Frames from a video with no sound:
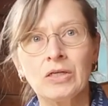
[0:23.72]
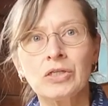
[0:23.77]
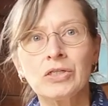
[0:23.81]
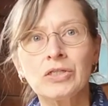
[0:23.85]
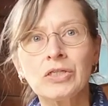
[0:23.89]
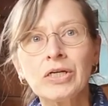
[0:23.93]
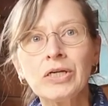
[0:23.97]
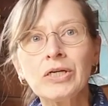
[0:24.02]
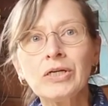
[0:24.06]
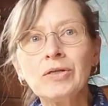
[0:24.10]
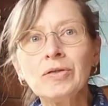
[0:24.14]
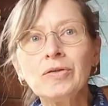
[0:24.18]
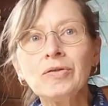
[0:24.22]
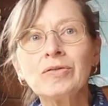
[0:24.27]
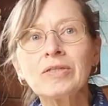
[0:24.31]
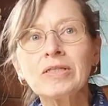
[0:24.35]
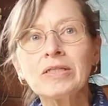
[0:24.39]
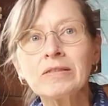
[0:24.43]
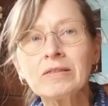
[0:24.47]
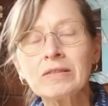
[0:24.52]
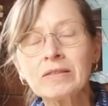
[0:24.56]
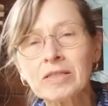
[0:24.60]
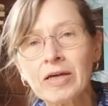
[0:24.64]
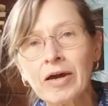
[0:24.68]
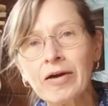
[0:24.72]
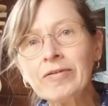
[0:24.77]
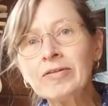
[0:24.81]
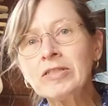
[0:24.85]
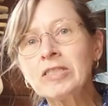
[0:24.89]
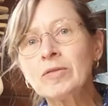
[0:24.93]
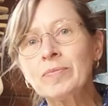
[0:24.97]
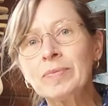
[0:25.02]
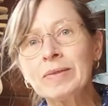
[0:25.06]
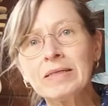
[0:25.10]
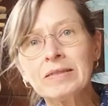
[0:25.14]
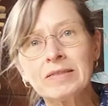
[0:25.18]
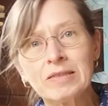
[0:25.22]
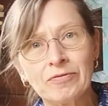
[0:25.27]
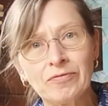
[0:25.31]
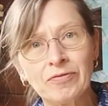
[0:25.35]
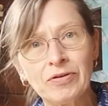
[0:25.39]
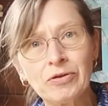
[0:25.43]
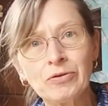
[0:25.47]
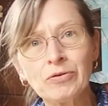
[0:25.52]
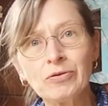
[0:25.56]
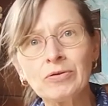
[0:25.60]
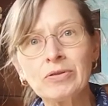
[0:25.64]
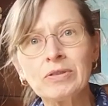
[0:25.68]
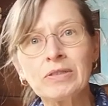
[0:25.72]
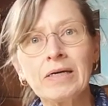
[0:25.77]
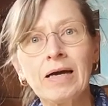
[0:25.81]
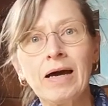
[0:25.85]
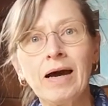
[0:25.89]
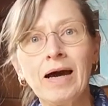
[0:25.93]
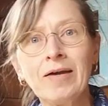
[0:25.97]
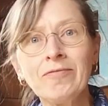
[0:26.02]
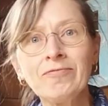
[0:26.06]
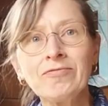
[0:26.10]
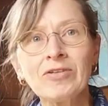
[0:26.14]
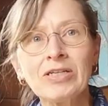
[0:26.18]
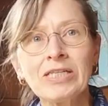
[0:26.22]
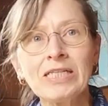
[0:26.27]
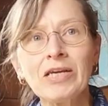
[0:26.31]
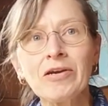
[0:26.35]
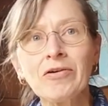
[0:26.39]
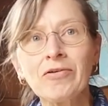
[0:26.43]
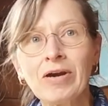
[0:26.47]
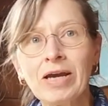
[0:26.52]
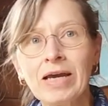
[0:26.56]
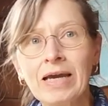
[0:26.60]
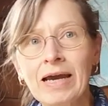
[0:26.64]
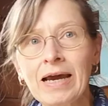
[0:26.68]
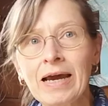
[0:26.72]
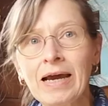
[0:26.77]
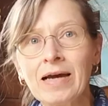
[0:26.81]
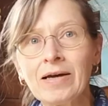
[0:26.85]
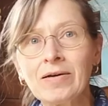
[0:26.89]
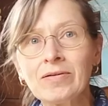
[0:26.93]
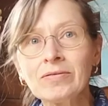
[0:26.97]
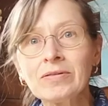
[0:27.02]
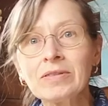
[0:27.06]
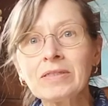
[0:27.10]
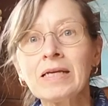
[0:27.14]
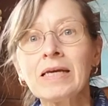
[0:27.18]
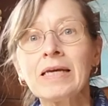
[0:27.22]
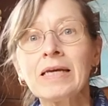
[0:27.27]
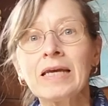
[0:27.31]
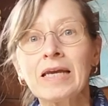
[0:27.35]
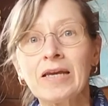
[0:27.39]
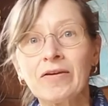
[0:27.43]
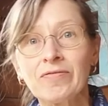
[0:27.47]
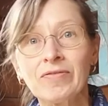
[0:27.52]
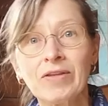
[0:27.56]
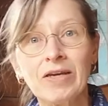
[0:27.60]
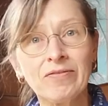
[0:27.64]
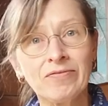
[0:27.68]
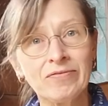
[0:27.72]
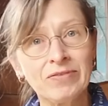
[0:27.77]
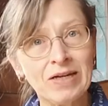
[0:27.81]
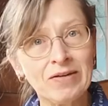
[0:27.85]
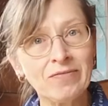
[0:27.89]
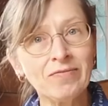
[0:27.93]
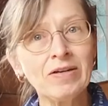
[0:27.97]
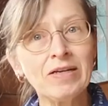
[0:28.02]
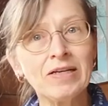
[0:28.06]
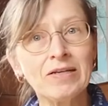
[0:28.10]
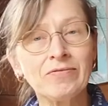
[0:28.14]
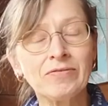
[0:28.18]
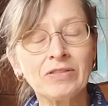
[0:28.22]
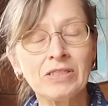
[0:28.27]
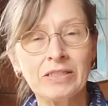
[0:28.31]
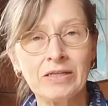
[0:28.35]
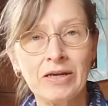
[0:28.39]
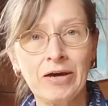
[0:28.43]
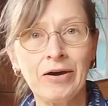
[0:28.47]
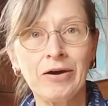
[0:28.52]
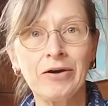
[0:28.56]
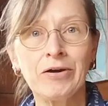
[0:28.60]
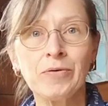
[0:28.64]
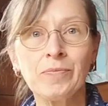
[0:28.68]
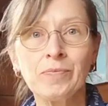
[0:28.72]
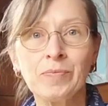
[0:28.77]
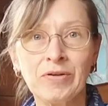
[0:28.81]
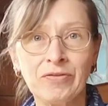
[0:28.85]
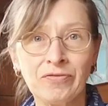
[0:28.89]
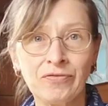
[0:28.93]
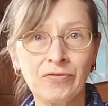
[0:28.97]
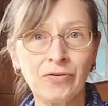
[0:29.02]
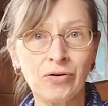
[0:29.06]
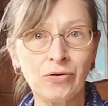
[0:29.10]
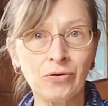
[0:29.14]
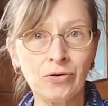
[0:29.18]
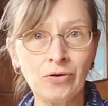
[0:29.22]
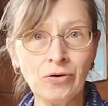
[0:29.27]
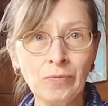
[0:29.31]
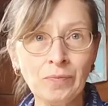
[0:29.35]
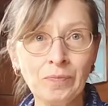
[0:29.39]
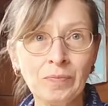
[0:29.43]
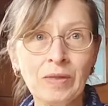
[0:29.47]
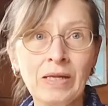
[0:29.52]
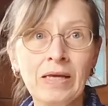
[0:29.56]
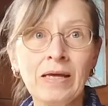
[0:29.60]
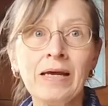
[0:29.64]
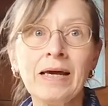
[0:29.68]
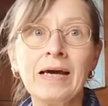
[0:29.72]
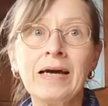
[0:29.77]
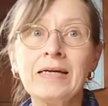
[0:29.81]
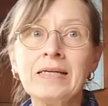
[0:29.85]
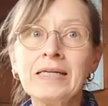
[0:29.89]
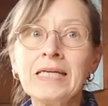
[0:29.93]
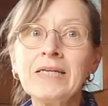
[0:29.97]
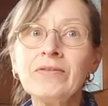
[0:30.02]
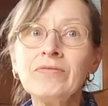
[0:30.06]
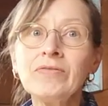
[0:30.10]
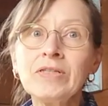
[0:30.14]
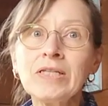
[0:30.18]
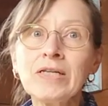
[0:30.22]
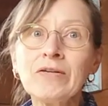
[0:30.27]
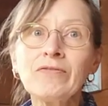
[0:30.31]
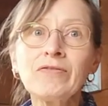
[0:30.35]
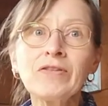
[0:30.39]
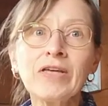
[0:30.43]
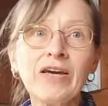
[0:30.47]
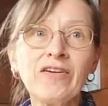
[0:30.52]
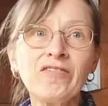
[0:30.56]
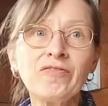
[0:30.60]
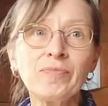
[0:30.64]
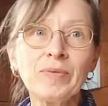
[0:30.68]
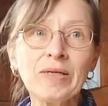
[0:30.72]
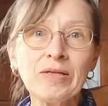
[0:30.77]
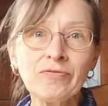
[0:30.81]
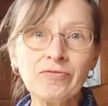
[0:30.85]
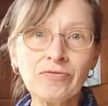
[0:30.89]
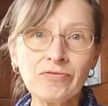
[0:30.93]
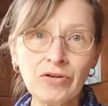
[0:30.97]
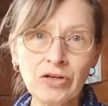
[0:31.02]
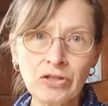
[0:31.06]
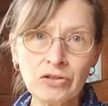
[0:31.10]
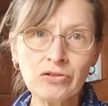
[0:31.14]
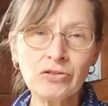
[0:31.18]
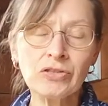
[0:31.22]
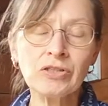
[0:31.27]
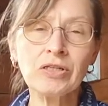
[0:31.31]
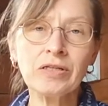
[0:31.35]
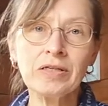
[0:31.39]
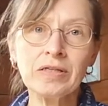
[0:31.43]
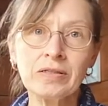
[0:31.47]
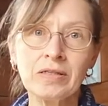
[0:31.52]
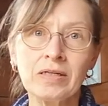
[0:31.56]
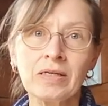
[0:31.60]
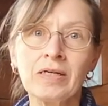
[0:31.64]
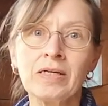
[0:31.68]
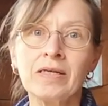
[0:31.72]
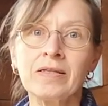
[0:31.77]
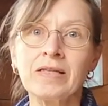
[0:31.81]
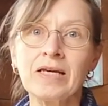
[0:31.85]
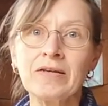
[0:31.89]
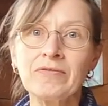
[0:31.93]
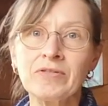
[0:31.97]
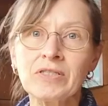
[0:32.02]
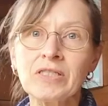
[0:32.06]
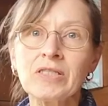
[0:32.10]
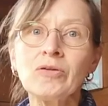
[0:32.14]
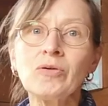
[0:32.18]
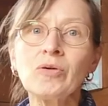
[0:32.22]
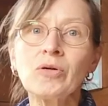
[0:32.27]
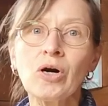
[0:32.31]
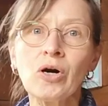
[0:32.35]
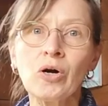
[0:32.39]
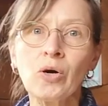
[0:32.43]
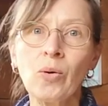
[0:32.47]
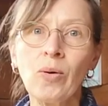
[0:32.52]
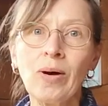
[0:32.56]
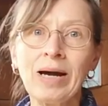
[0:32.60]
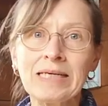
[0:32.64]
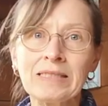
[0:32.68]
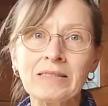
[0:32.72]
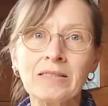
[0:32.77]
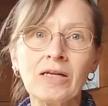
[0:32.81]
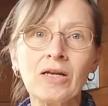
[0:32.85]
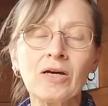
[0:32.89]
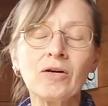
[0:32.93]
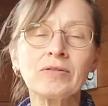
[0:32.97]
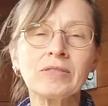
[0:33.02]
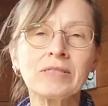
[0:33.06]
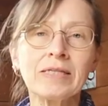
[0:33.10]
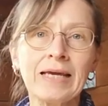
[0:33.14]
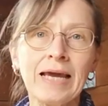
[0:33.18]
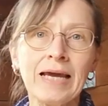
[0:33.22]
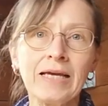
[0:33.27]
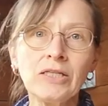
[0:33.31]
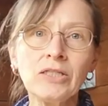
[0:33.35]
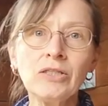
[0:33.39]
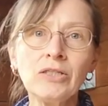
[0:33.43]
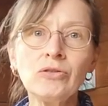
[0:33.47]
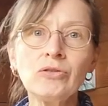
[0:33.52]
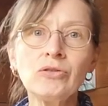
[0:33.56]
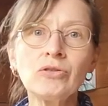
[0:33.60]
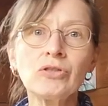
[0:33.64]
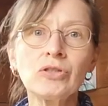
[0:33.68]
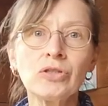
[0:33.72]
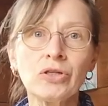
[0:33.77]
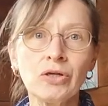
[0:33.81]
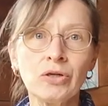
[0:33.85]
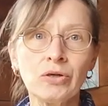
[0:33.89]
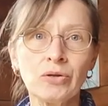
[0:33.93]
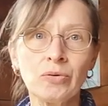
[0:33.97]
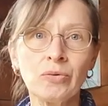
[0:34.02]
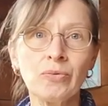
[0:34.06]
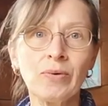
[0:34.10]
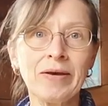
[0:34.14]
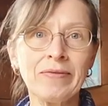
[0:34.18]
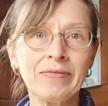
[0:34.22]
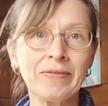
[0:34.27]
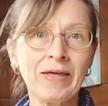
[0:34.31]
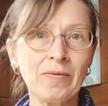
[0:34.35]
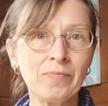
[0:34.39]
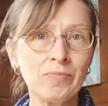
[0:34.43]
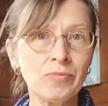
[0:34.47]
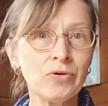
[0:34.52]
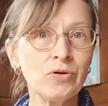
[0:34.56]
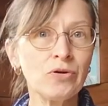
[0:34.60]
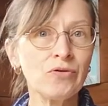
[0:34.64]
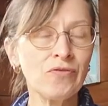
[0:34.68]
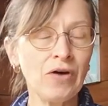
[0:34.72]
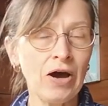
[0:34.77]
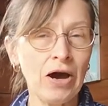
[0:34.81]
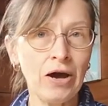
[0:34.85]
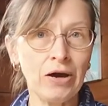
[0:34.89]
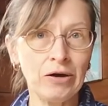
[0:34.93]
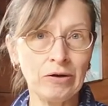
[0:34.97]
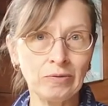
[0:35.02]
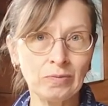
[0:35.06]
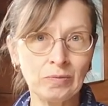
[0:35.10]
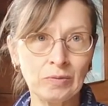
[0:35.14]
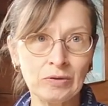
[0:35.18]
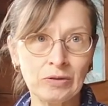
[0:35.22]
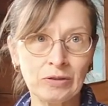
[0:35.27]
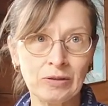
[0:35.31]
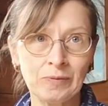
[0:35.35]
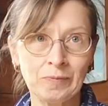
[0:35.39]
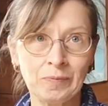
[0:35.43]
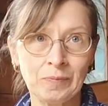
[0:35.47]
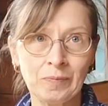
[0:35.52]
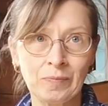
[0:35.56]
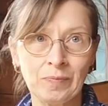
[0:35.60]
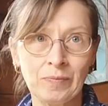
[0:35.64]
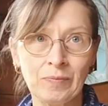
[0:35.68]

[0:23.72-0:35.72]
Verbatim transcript: So this is going to be a difficult time for any greyhound if they've never lived in a home before. And even if they've been fostered, they've still got quite a lot to get used to when they move homes.